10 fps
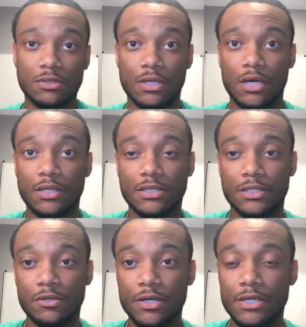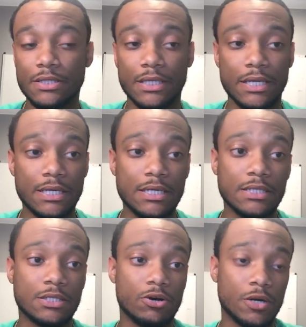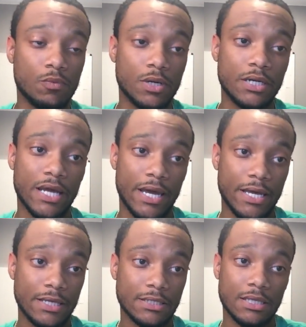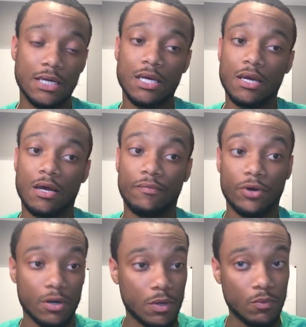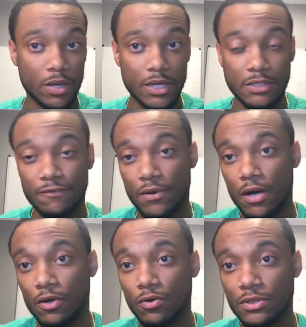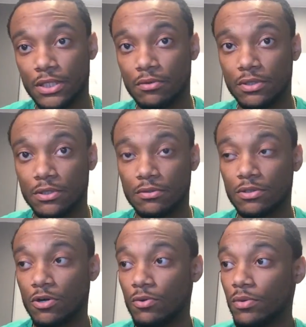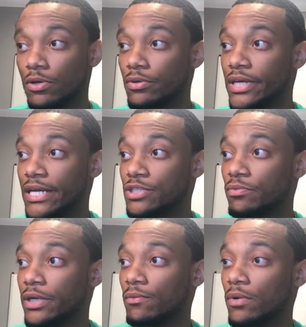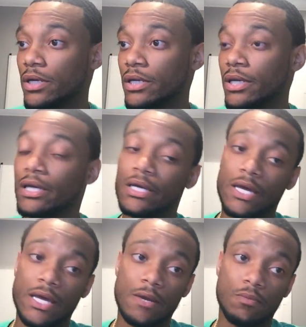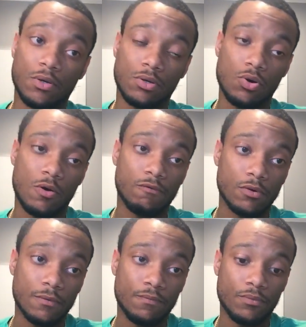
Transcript: The series is 31 days of 31 ways to find wholesale deals. So we're on day 21, and we're going to go over